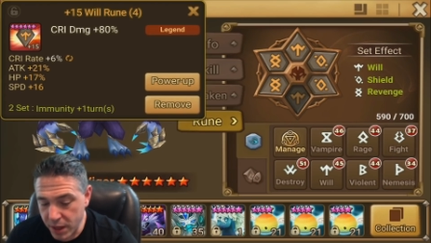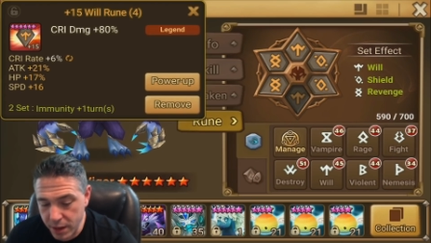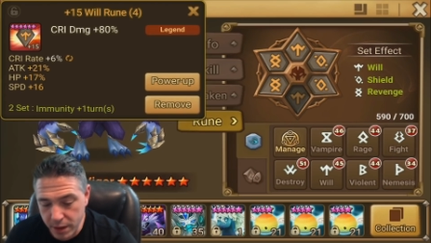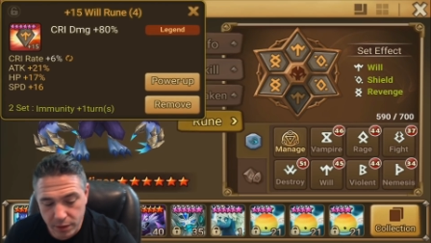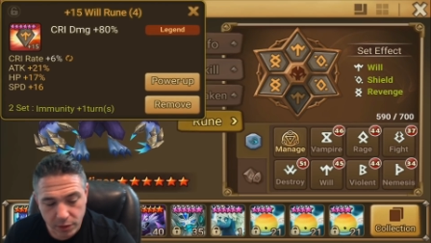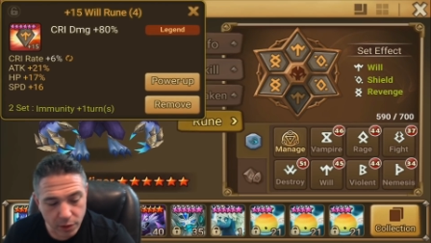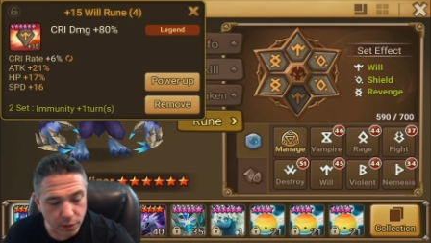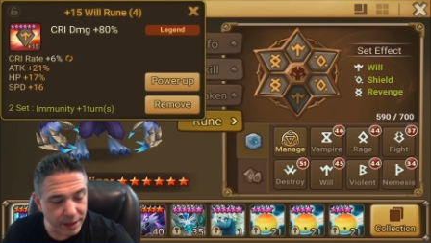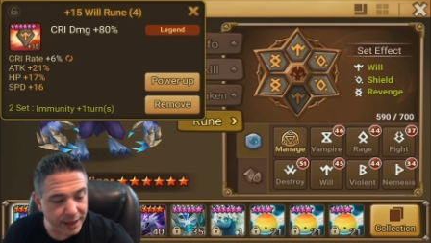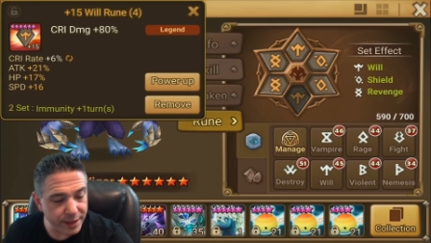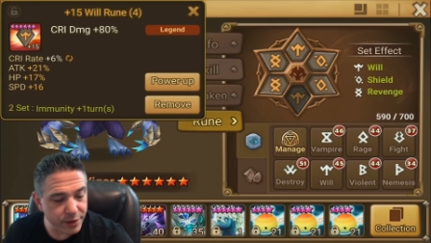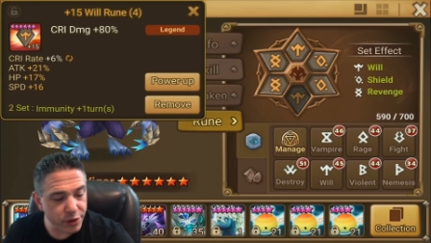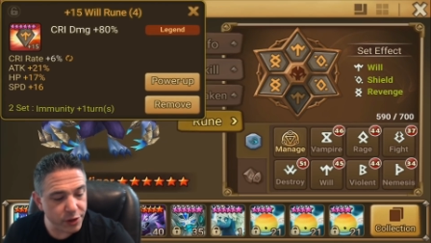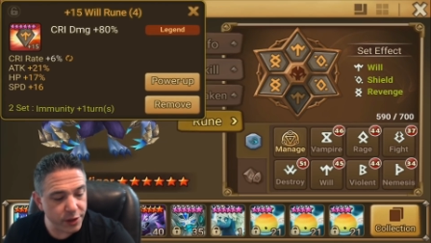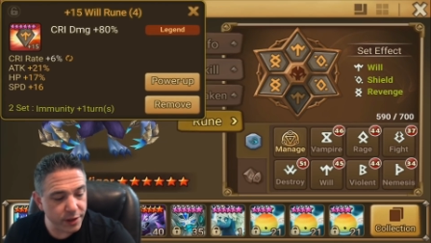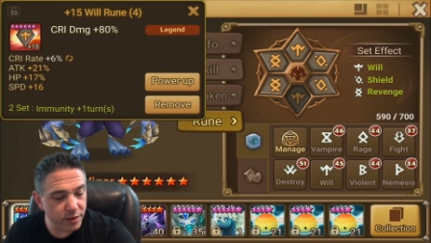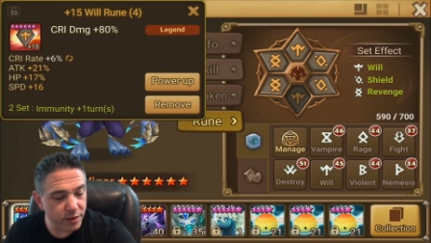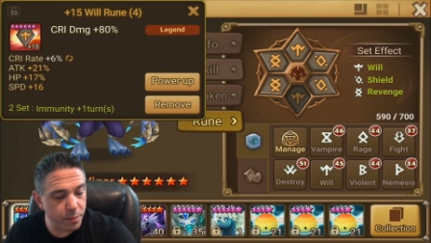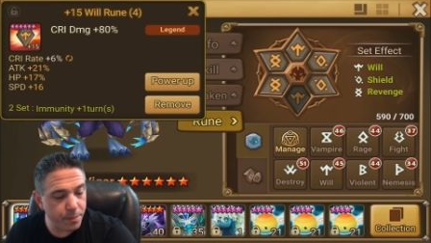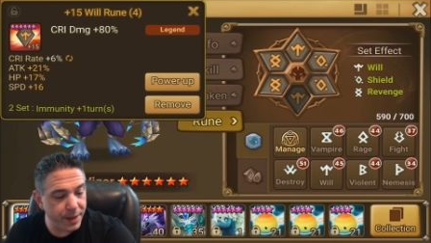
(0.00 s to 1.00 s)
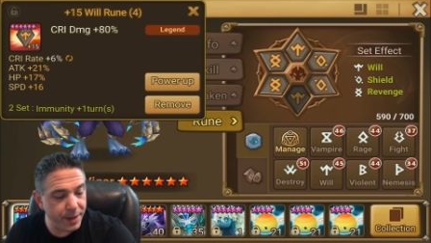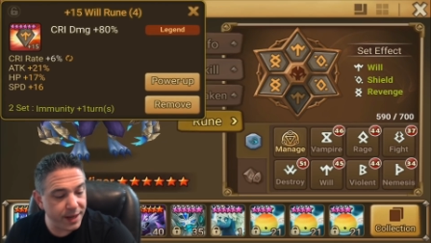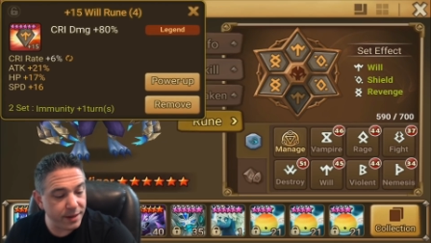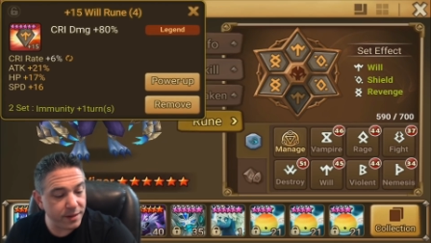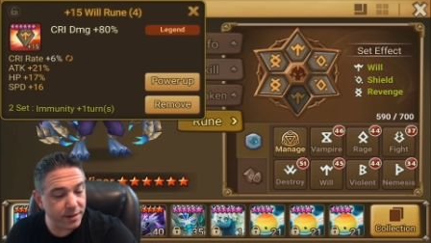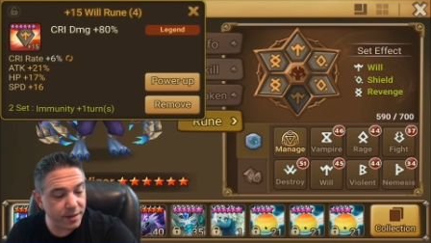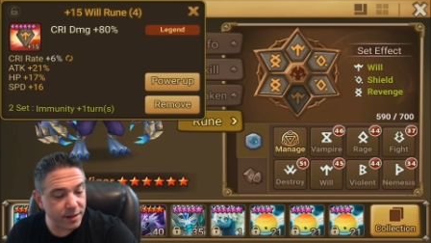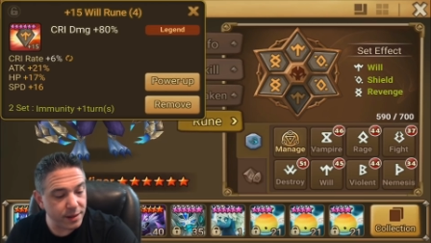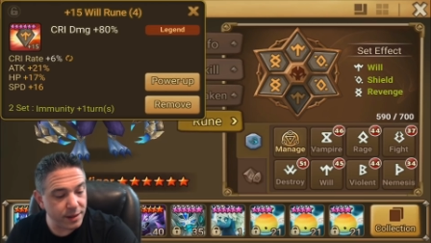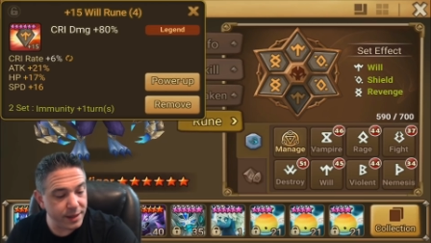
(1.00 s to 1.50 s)
So let's just
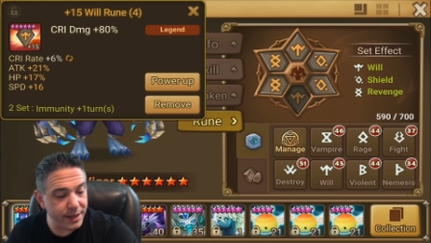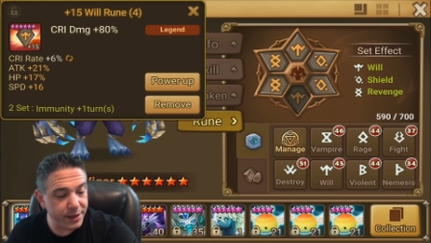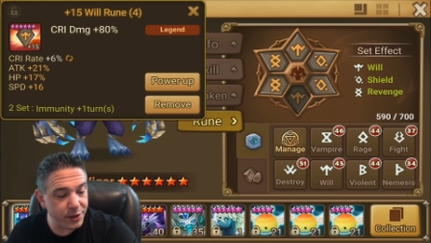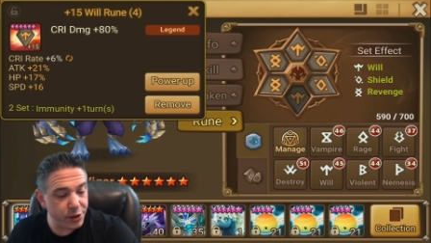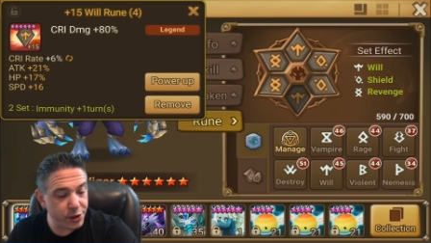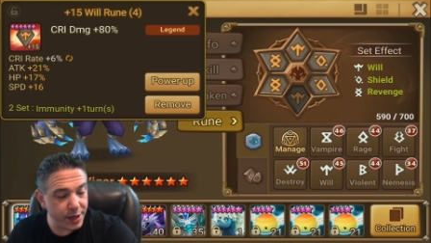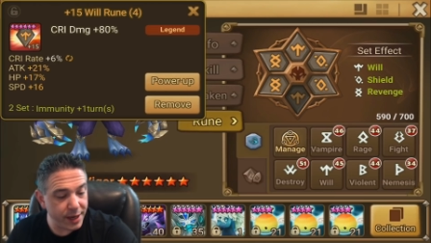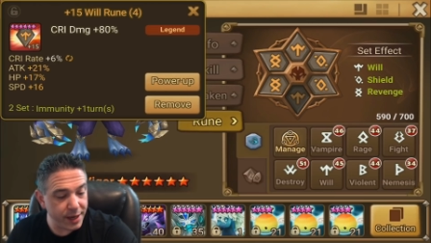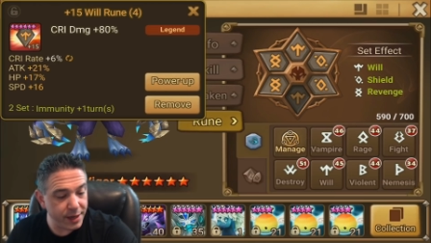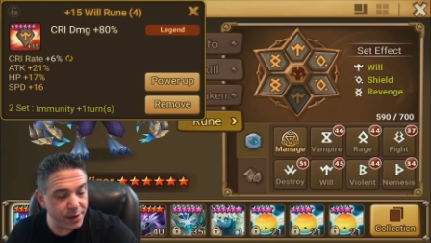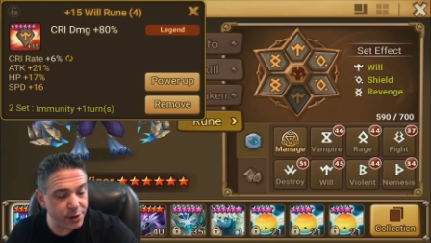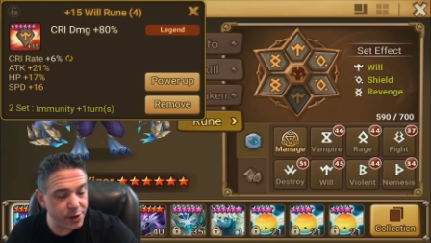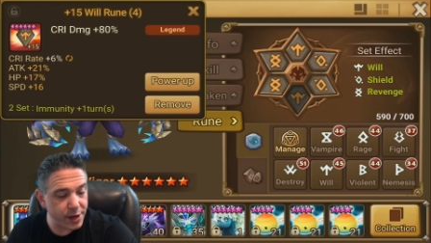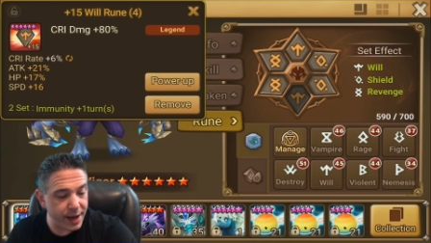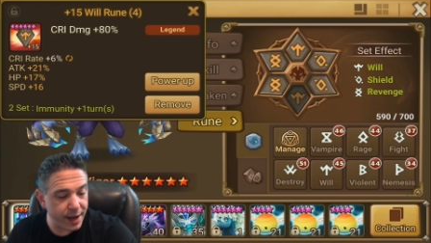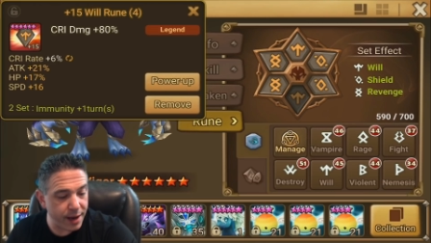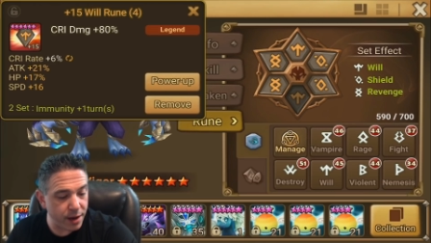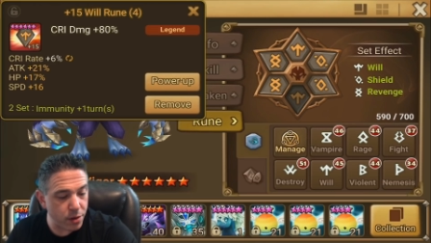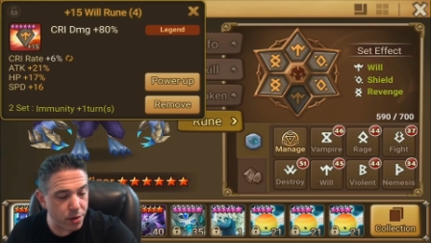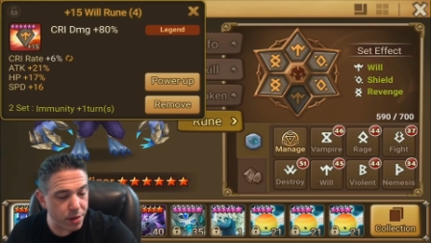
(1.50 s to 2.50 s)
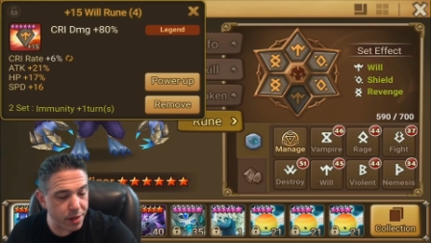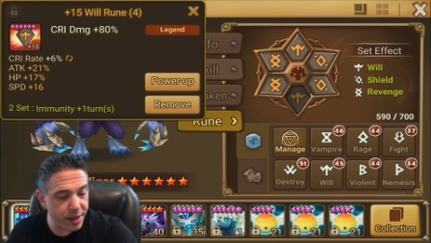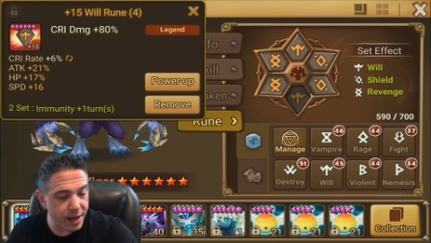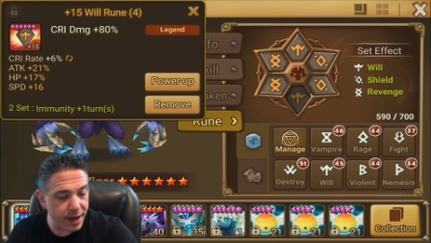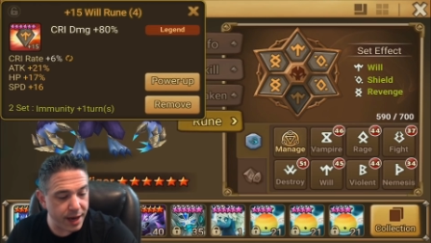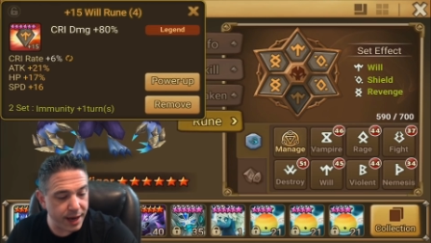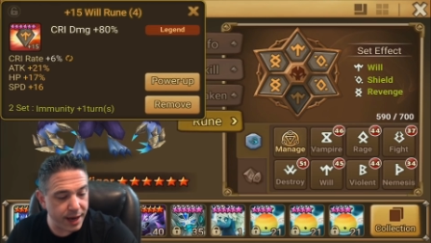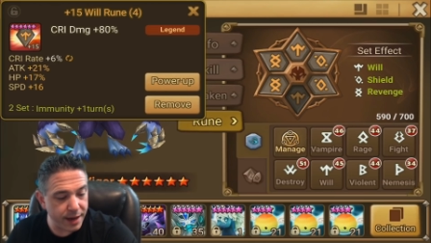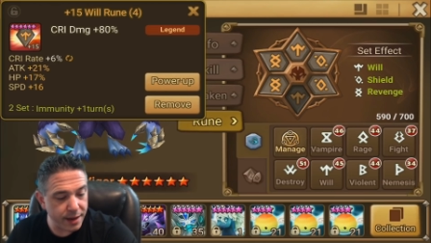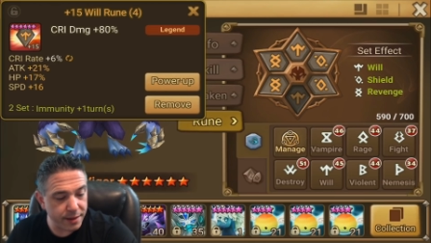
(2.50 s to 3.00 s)
basically change out
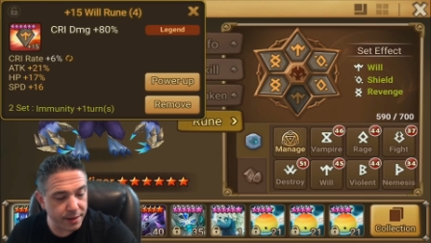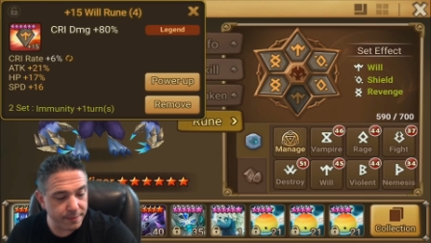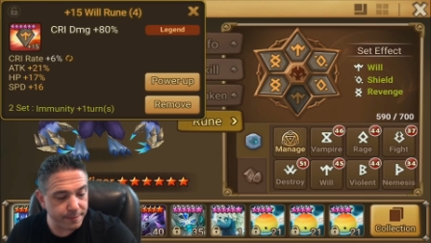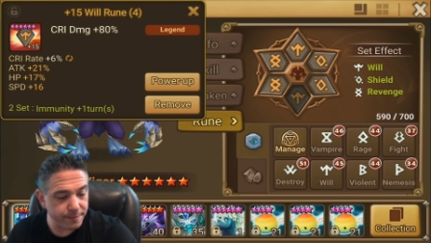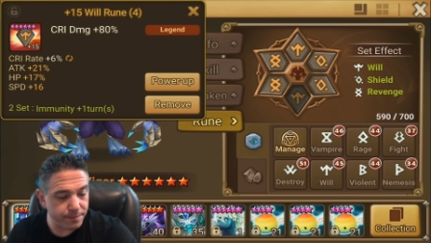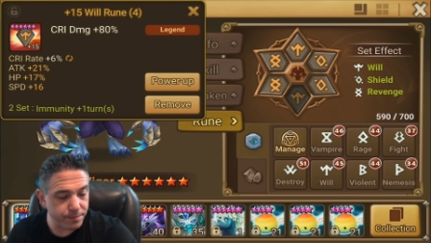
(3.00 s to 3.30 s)
that